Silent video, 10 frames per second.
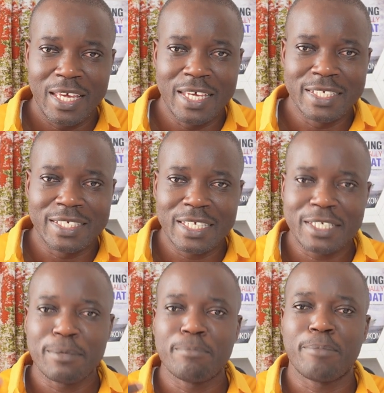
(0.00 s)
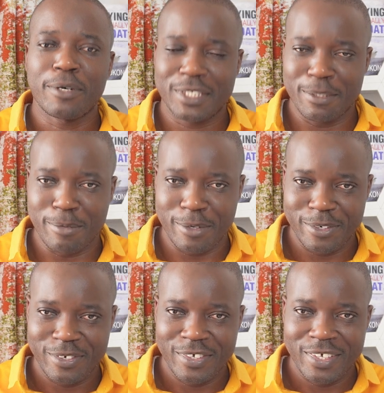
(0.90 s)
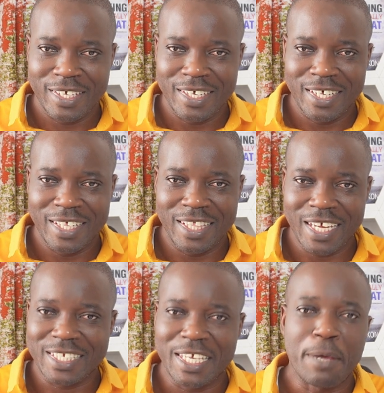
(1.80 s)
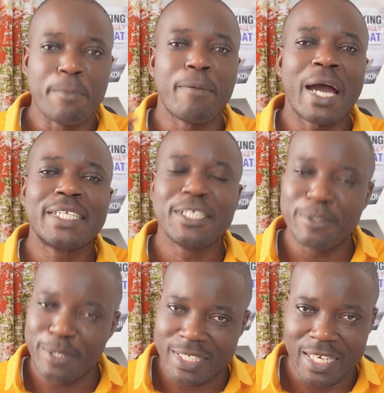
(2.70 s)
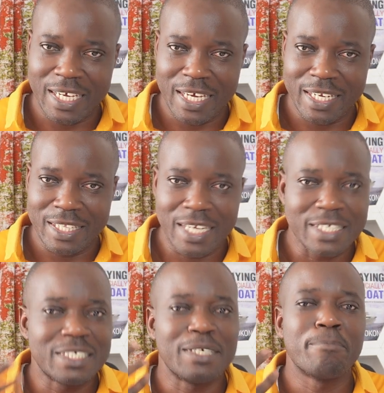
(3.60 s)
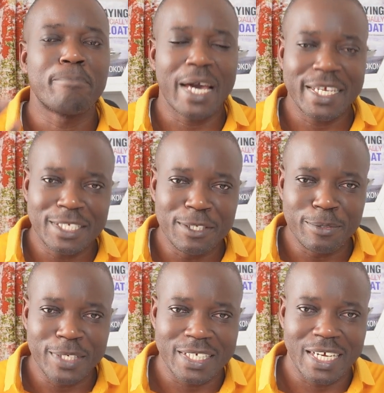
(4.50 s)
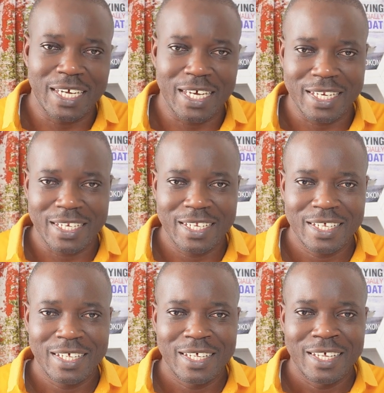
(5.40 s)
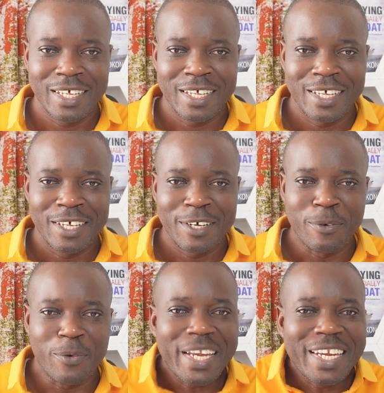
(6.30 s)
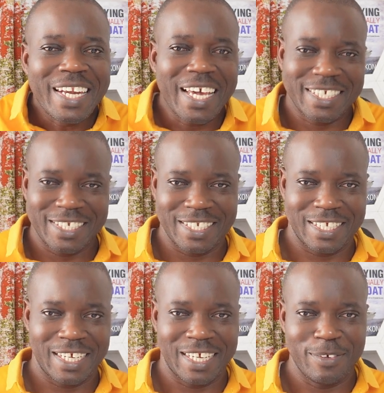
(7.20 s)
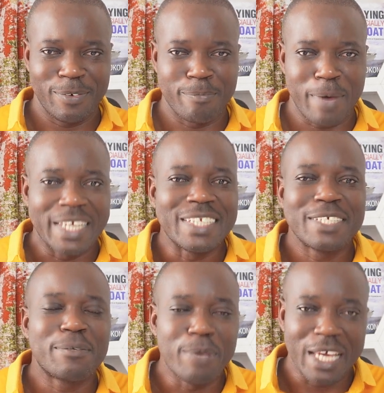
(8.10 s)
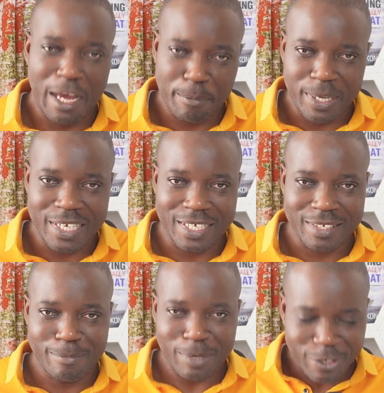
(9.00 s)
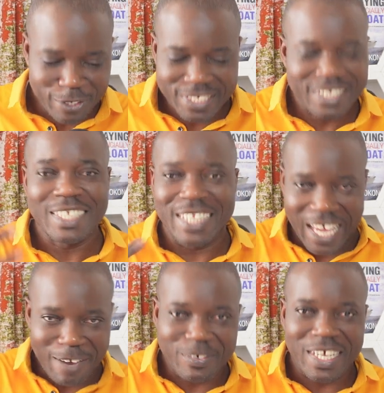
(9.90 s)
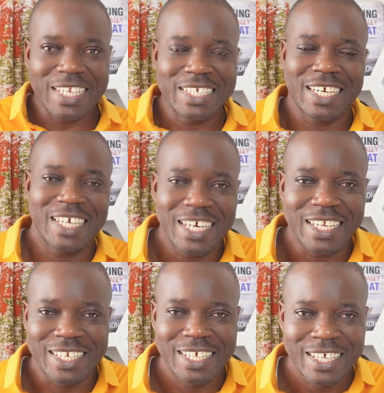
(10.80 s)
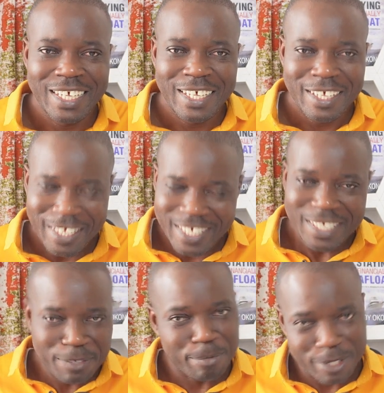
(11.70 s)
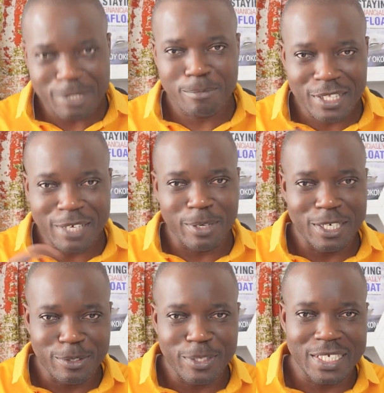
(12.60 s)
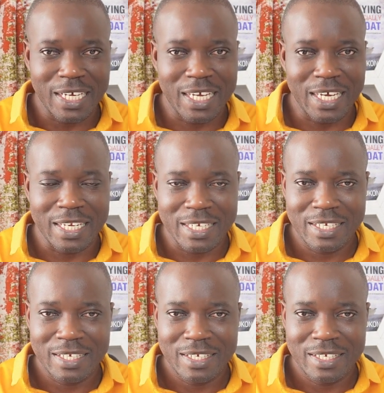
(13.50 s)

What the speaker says: Is it possible that he might do it again, that she might do it again? When next might it be happening? Because they have done it again. Is it possible they will do it again?